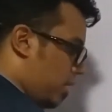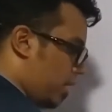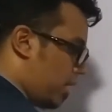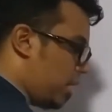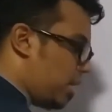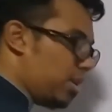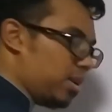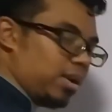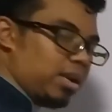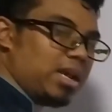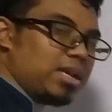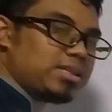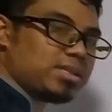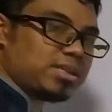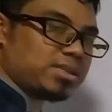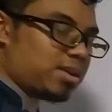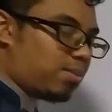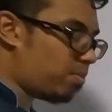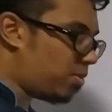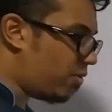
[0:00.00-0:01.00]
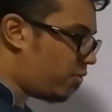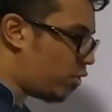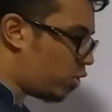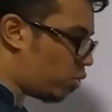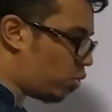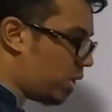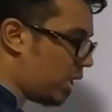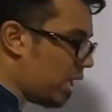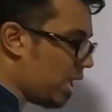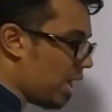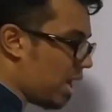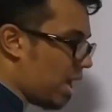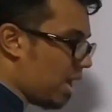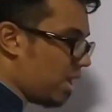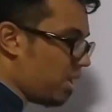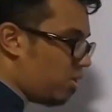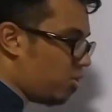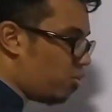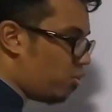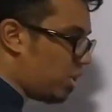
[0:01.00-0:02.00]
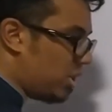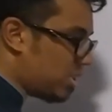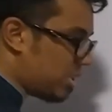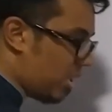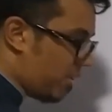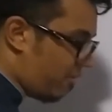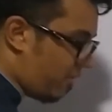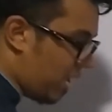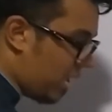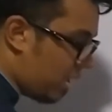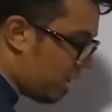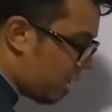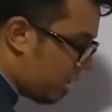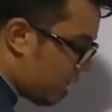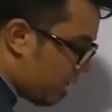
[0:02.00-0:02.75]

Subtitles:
Okay. The last example for today, iron 3 sulfate.